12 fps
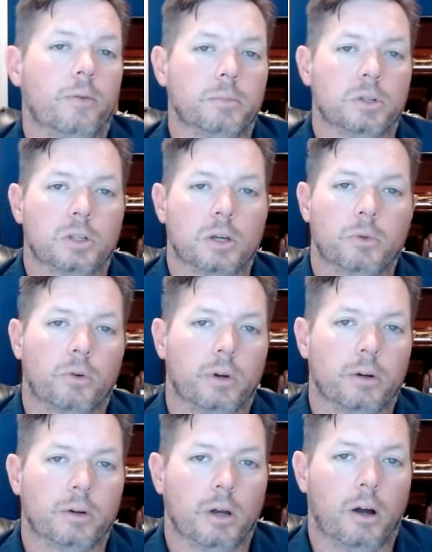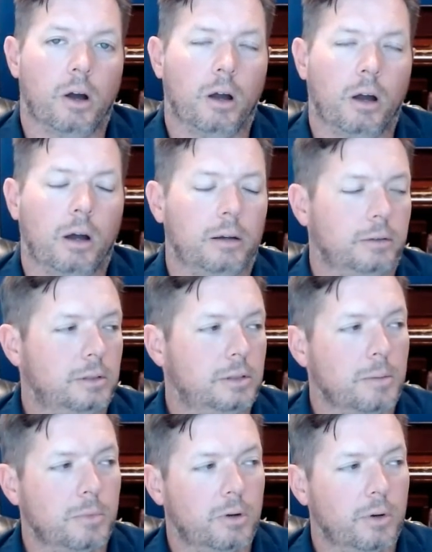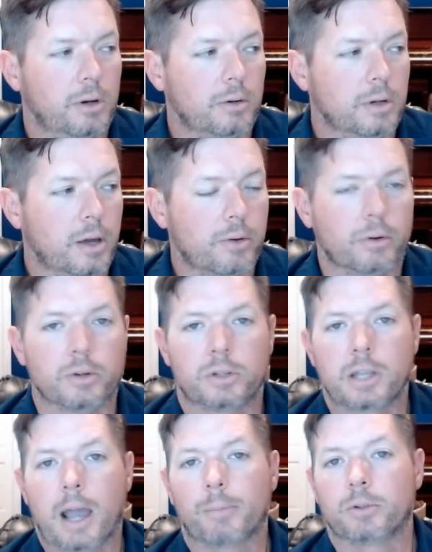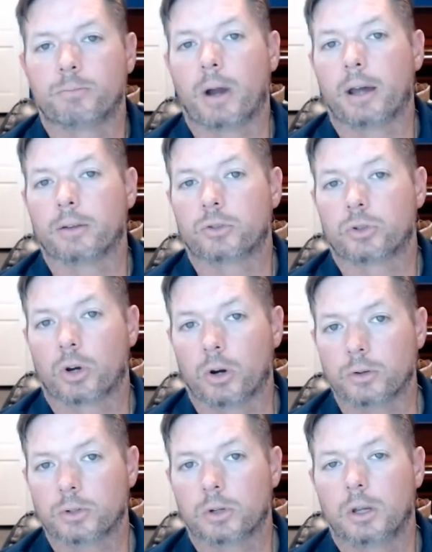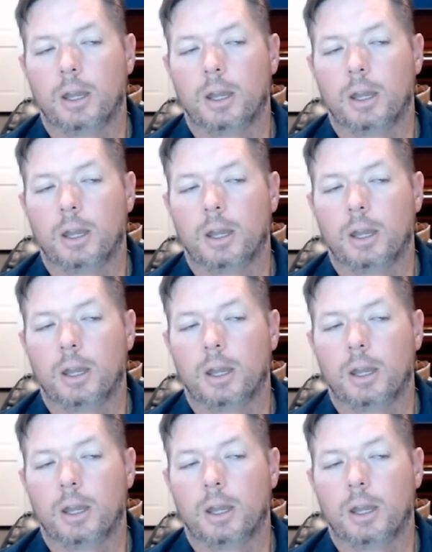to some degree or another, are established by the church.